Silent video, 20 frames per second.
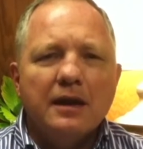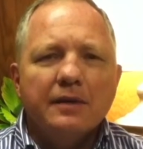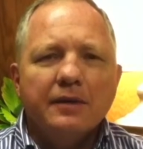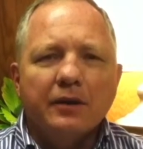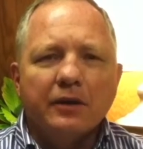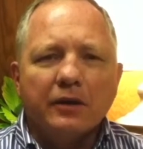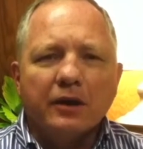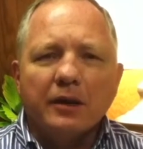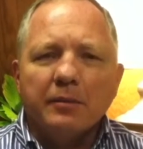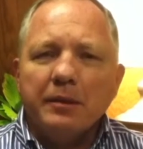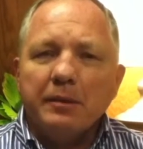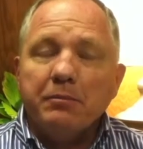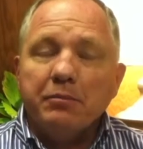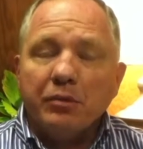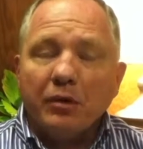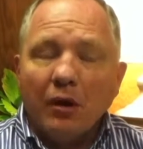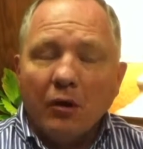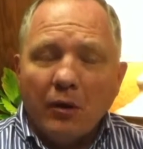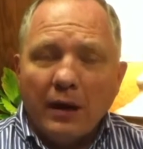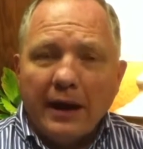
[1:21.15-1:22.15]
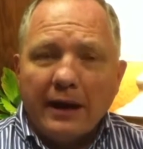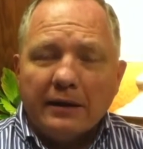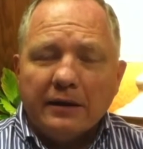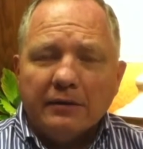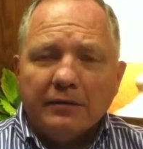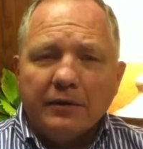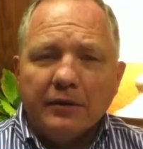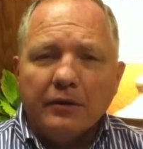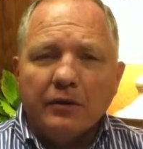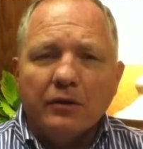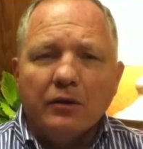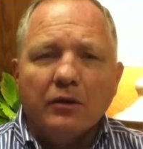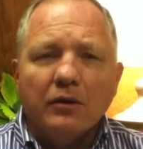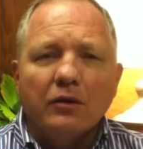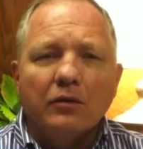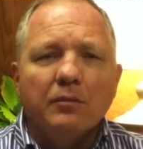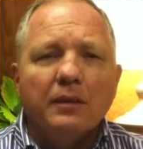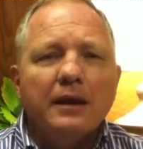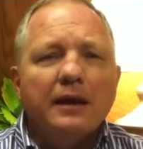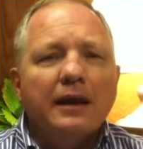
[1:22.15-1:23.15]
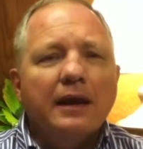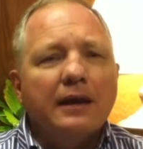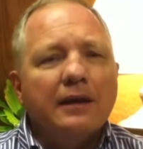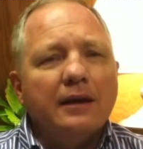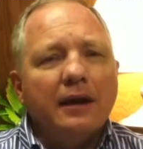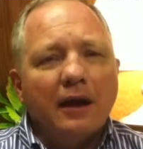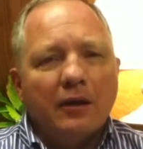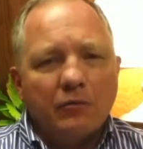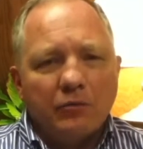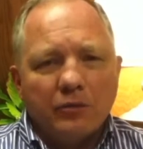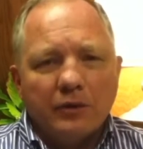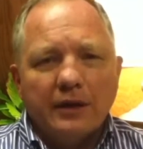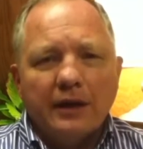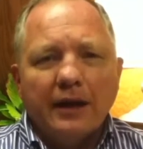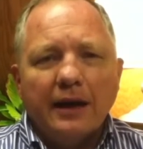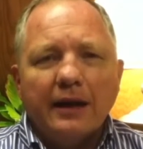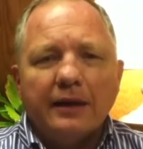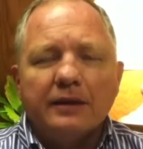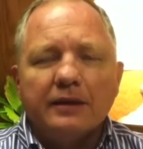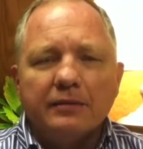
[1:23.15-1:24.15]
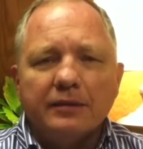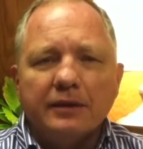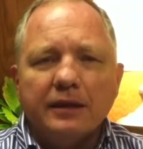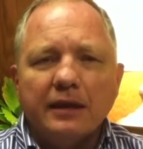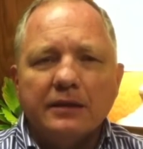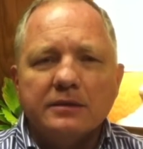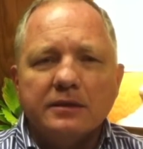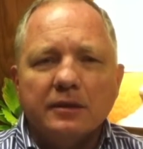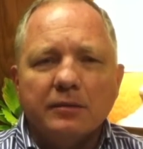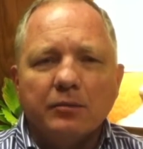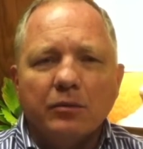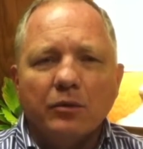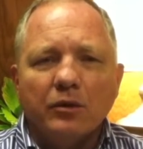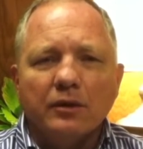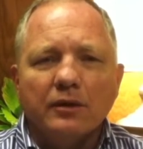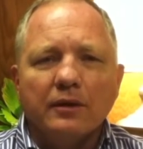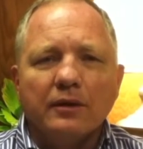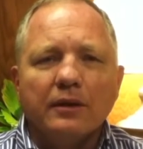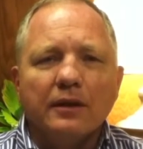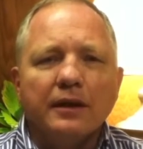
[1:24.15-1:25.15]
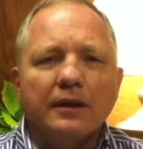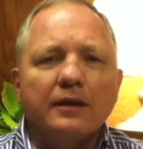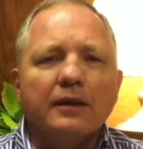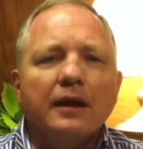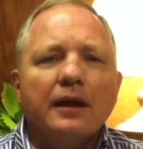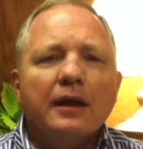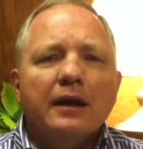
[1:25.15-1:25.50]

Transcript: that are going to be proactive in your home and not reactive, and that's an important thing.